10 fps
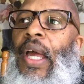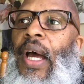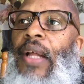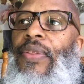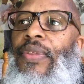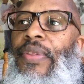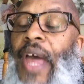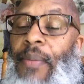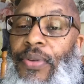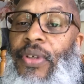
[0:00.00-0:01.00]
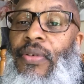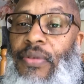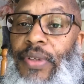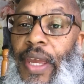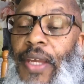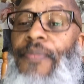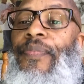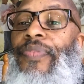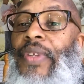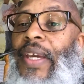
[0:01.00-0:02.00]
On that particular day,
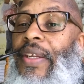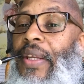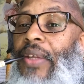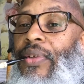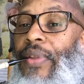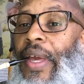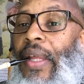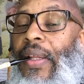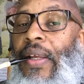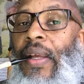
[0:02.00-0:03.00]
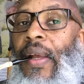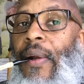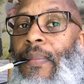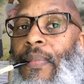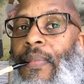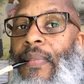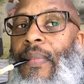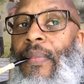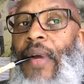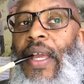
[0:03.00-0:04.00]
I did not do that.
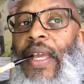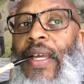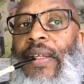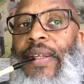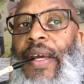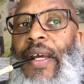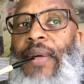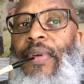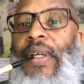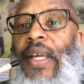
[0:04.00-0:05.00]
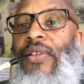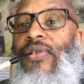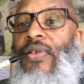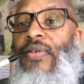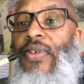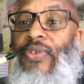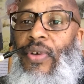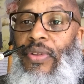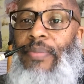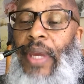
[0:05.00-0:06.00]
And when I got to church, I
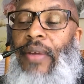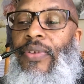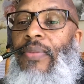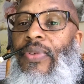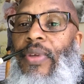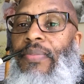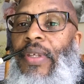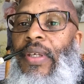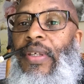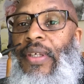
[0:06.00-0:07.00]
saw that the back seat was empty,